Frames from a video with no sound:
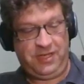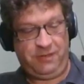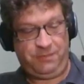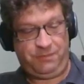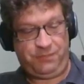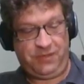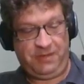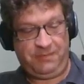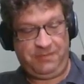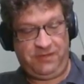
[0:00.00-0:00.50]

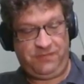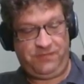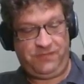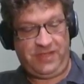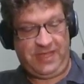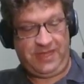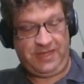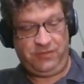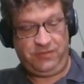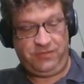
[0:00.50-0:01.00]
a primitive
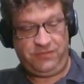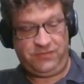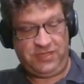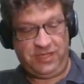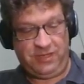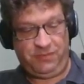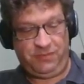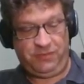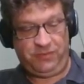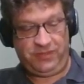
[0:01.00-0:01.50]
value of
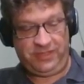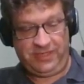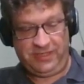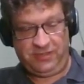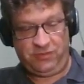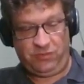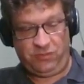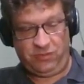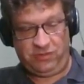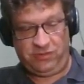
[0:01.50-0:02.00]
double,
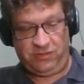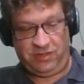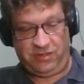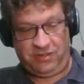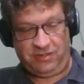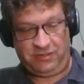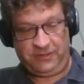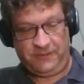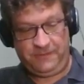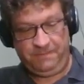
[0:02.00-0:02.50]
int, or
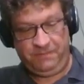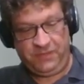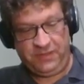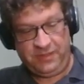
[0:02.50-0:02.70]
long.